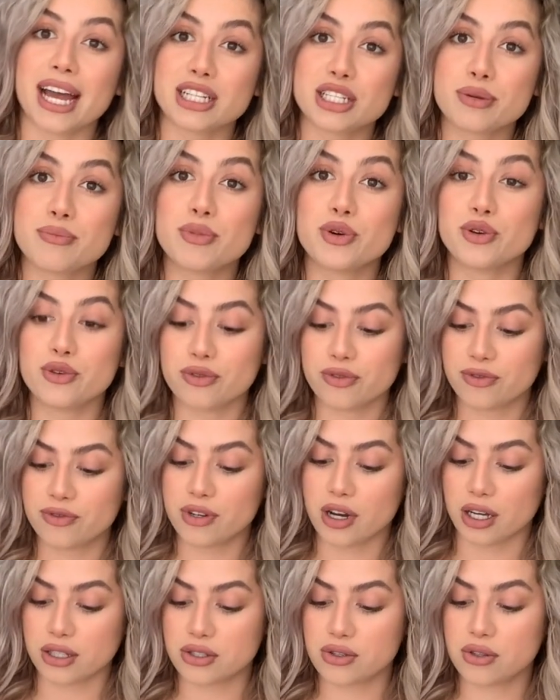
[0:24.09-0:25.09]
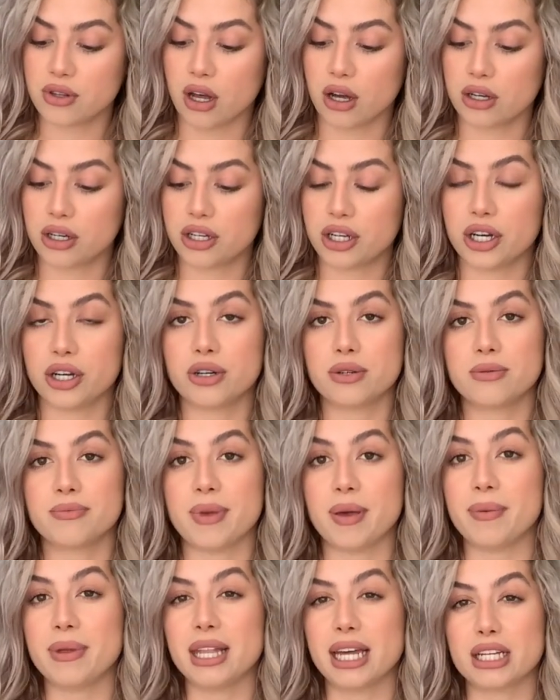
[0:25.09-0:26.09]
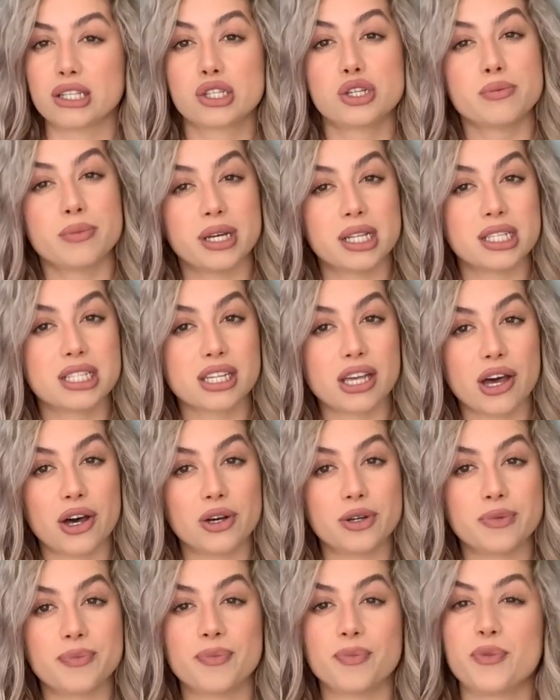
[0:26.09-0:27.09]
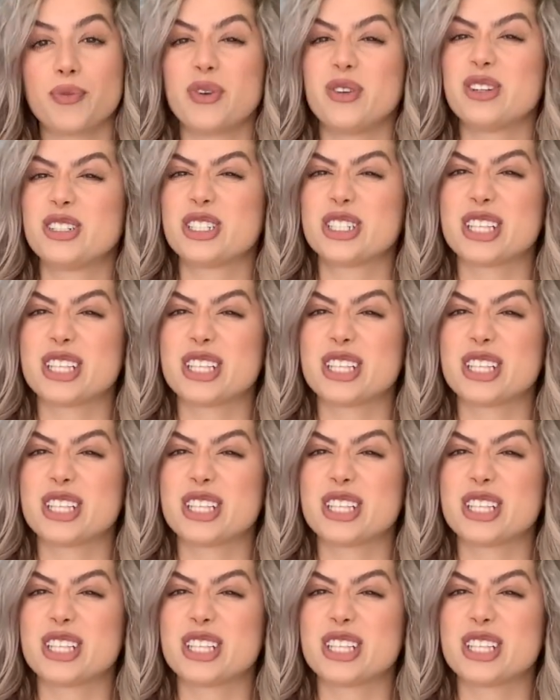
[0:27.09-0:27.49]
to move not too long ago, maybe like 2 months ago. We were just